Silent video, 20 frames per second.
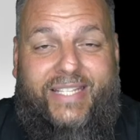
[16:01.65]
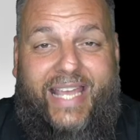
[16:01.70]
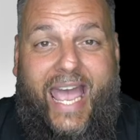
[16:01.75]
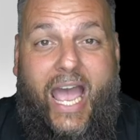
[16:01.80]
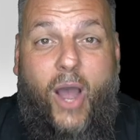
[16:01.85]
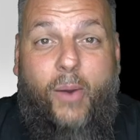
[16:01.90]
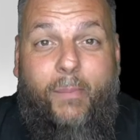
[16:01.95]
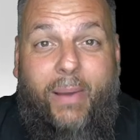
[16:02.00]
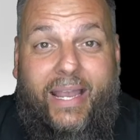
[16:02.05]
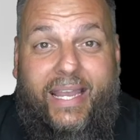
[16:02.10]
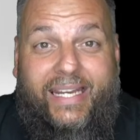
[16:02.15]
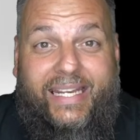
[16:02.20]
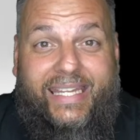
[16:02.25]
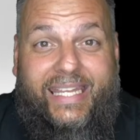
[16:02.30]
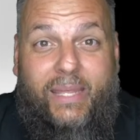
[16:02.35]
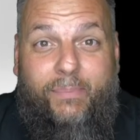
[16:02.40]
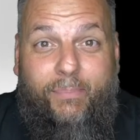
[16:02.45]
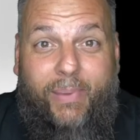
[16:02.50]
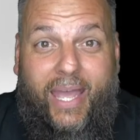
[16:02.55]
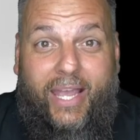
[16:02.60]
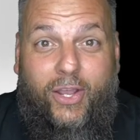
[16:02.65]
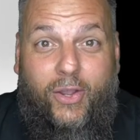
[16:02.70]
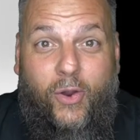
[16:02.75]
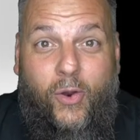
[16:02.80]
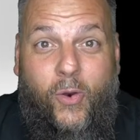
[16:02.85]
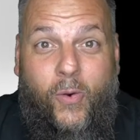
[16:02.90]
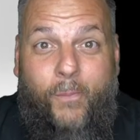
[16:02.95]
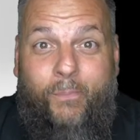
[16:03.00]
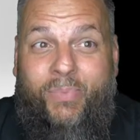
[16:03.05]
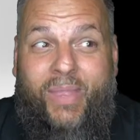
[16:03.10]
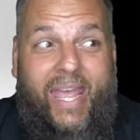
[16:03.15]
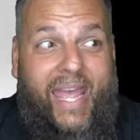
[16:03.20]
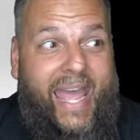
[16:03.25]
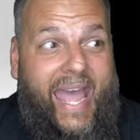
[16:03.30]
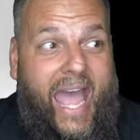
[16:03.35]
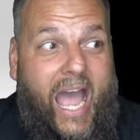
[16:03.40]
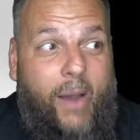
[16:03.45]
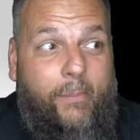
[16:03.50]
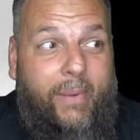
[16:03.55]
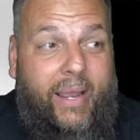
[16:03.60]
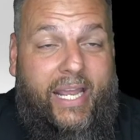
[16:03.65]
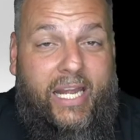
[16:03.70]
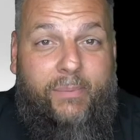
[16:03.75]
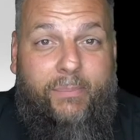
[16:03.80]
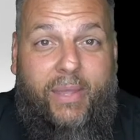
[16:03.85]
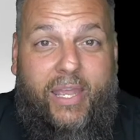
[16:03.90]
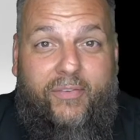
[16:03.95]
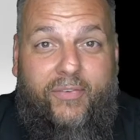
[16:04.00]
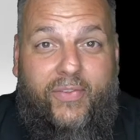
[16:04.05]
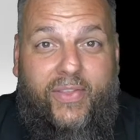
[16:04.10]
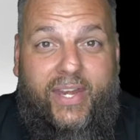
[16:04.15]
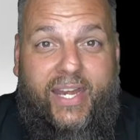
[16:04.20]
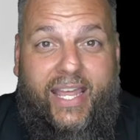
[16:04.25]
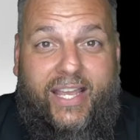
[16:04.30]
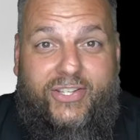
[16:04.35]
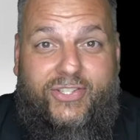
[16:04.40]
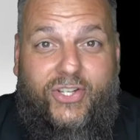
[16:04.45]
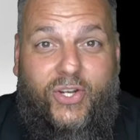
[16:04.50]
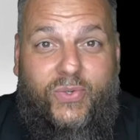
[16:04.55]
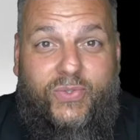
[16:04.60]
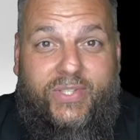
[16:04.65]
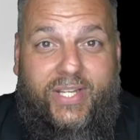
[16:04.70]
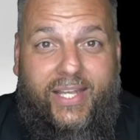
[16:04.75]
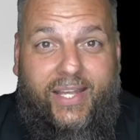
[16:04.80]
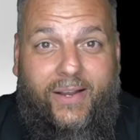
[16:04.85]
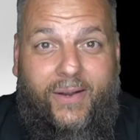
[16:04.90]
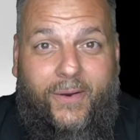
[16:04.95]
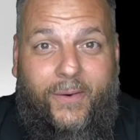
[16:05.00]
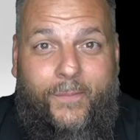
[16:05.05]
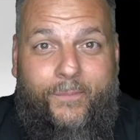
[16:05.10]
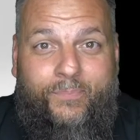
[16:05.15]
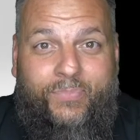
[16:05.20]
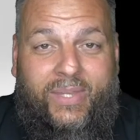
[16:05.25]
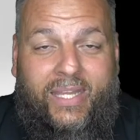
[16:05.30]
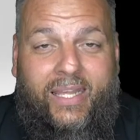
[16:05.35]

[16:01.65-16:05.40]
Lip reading: How am I going to get back home? How am I going to pay for the next hotel?